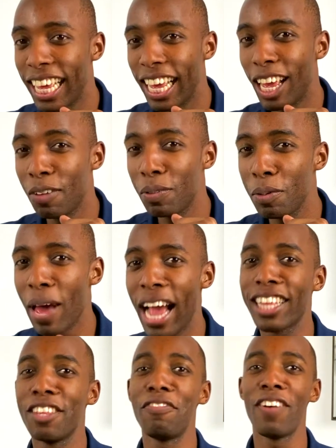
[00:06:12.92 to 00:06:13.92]
and be back
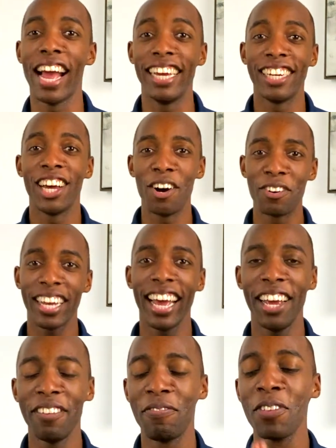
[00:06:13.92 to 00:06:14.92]
in the fight,
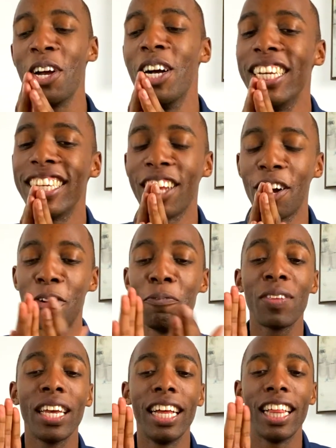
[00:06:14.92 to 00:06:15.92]
okay?
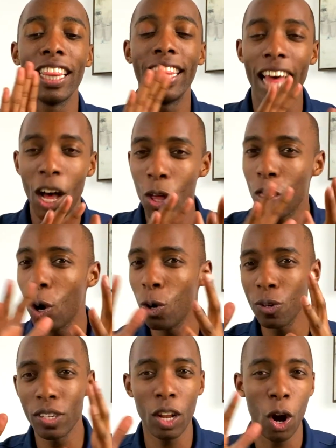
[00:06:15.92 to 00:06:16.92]
So th
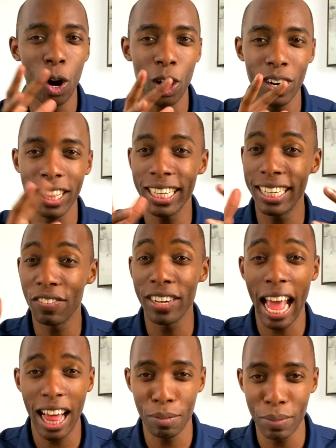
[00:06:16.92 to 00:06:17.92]
those are the different
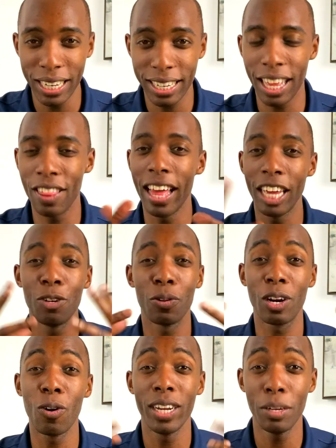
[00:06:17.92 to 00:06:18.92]
elements that you are
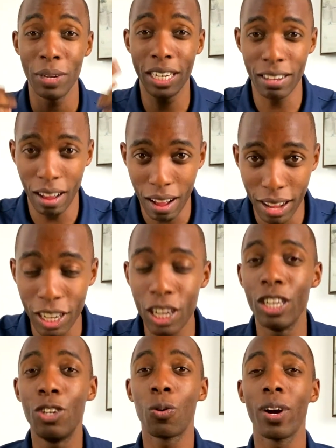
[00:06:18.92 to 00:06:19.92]
going to be taught
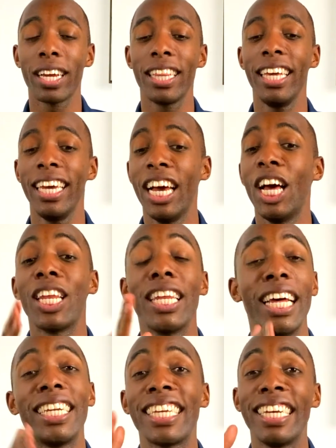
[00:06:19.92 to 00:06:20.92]
during the
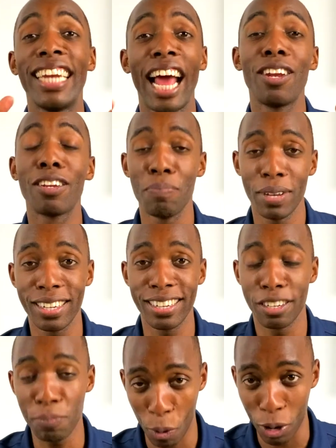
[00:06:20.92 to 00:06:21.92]
let's get down to
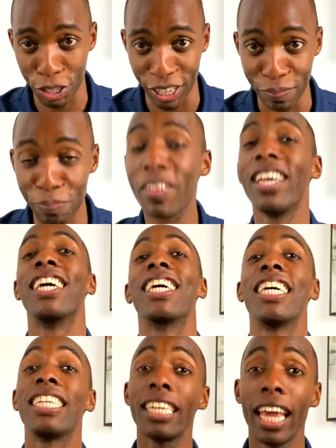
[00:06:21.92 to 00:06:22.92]
business portion.
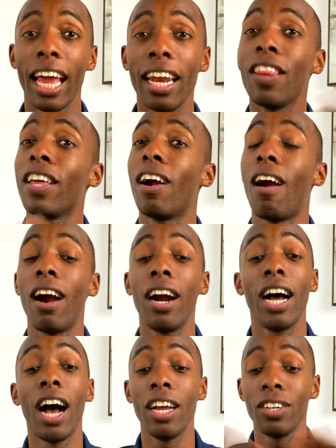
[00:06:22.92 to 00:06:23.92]
Because again, there are
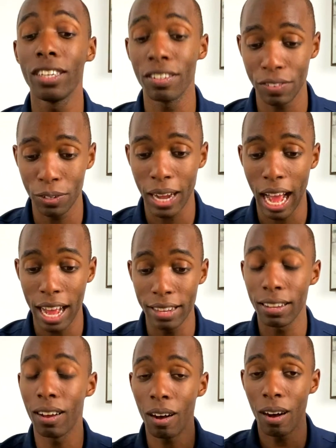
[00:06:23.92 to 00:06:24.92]
hundreds of you guys
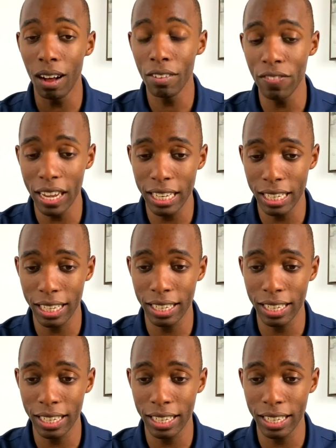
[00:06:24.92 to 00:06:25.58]
all facing a